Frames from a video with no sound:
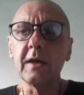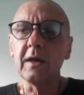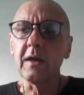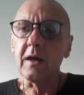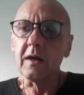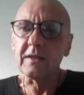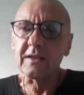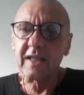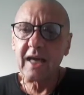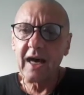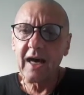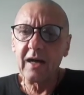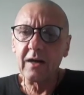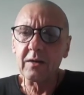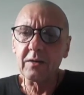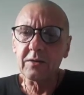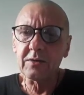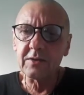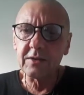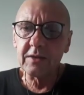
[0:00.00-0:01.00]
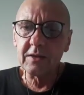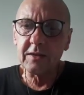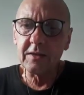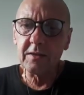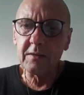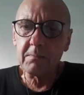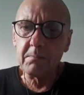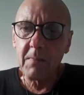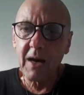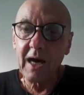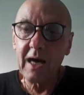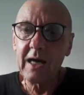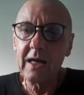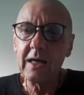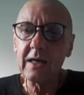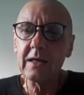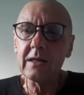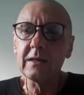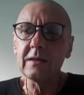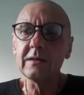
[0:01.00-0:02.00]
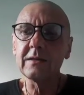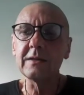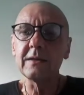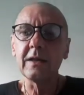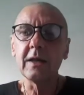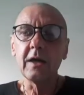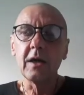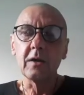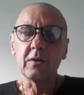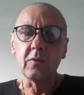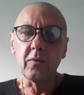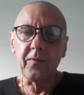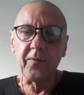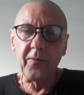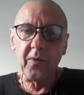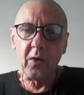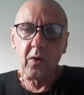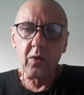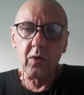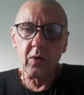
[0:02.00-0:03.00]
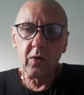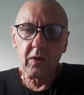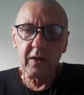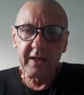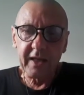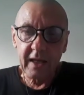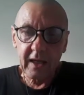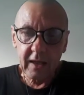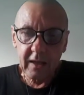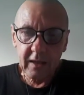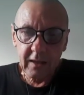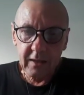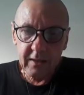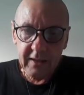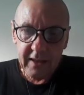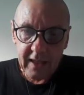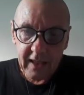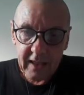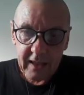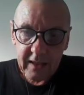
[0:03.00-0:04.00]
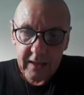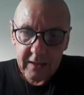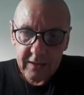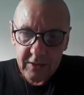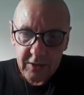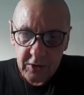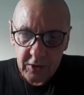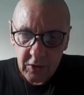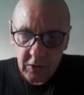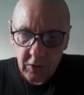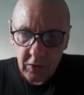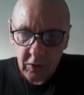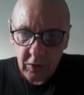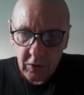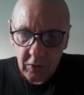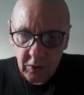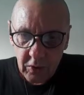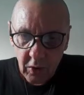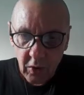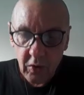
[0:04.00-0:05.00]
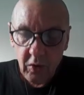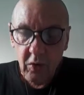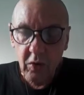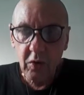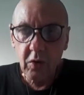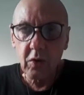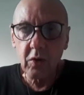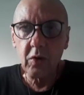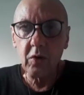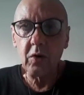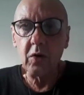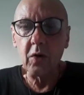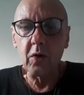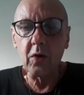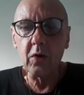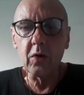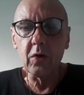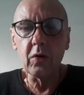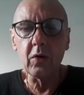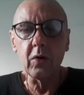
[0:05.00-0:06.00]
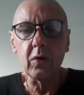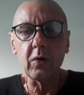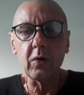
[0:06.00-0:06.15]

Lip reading: 1,000 miles to fall down at your door.